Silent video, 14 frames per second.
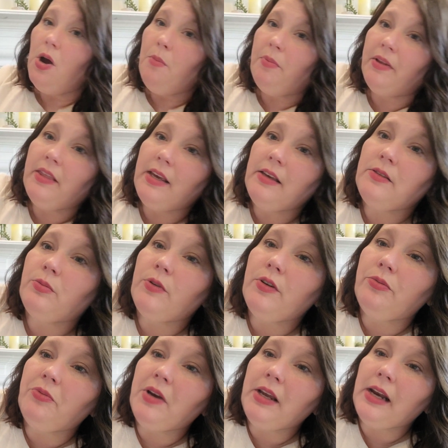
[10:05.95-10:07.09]
But these were
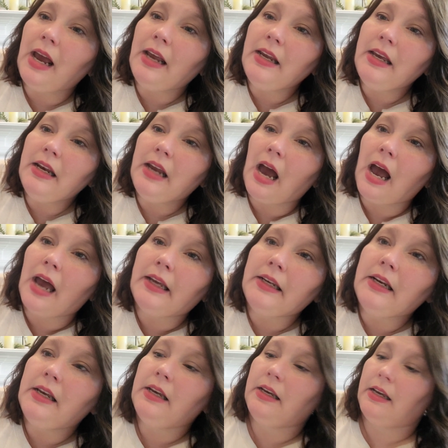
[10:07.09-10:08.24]

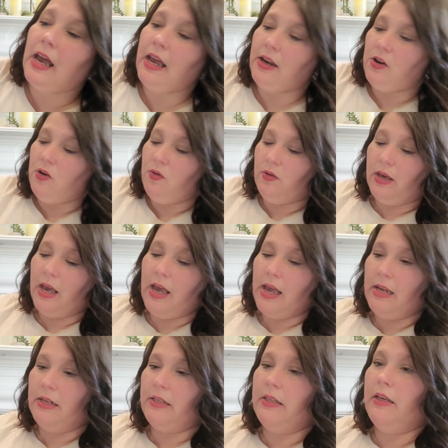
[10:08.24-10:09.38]
$3.99, and you
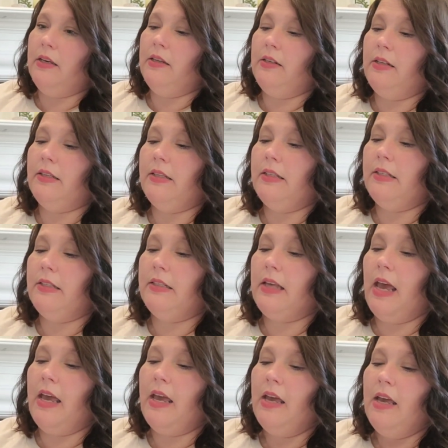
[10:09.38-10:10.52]
get, does it
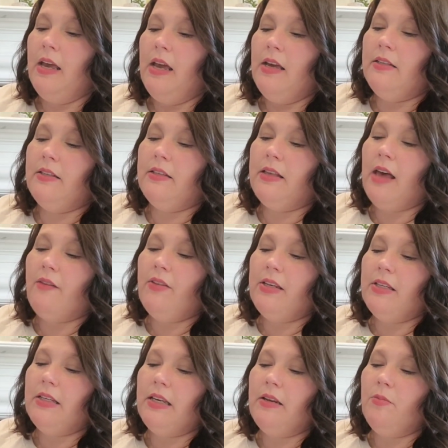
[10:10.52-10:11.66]
say
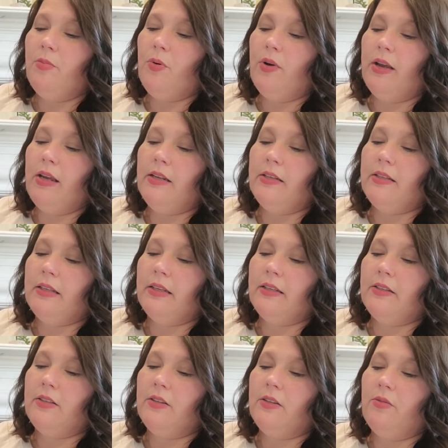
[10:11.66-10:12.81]

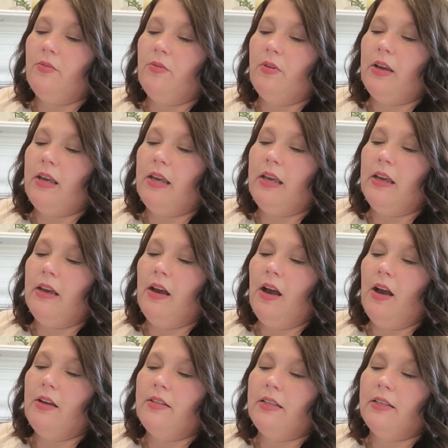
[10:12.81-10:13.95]

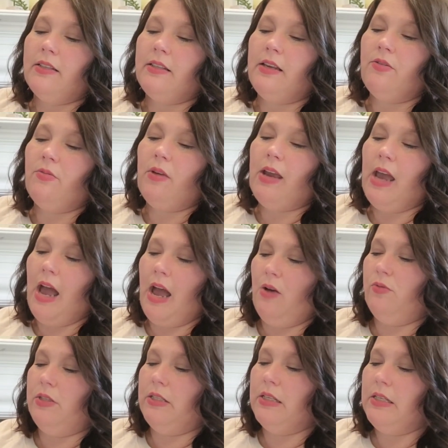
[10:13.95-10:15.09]
63
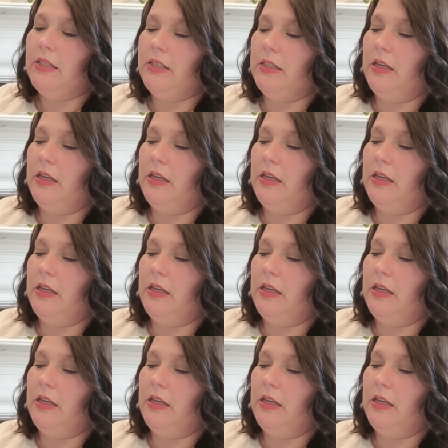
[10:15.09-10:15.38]
ounces?